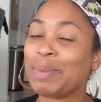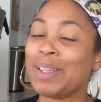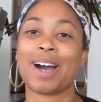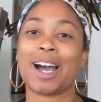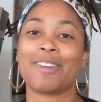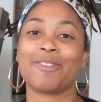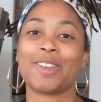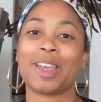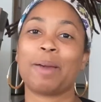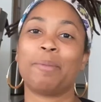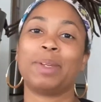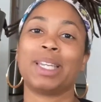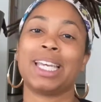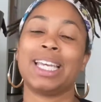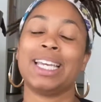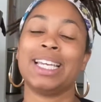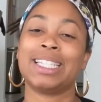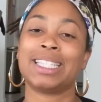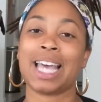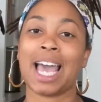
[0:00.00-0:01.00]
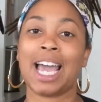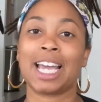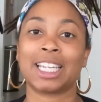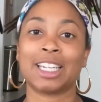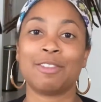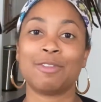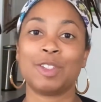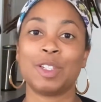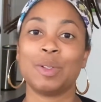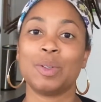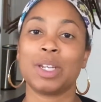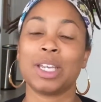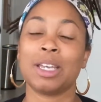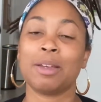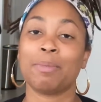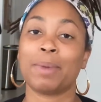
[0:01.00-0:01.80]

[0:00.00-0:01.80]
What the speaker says: My family is active duty.